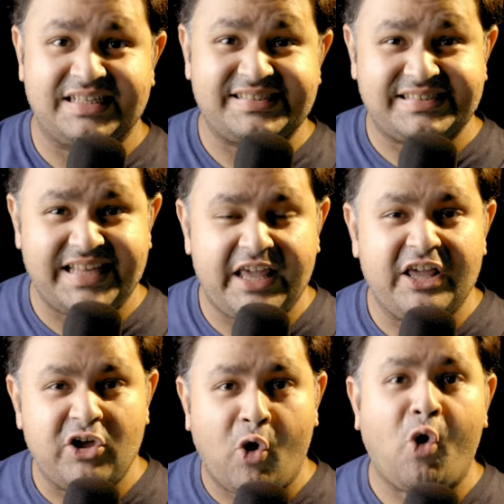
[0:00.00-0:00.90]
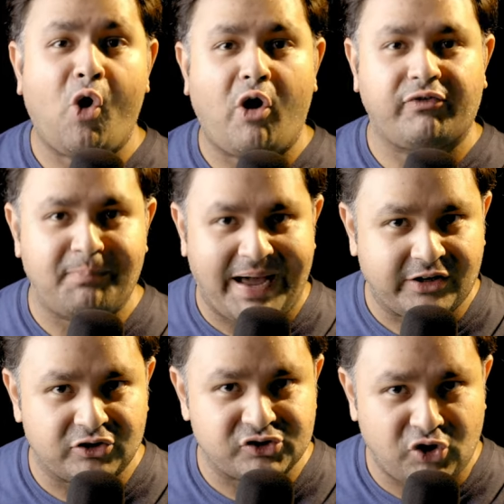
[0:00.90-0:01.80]
CEO of
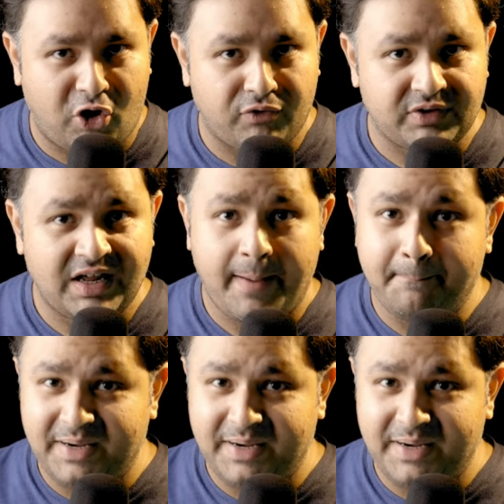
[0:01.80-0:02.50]
Microsoft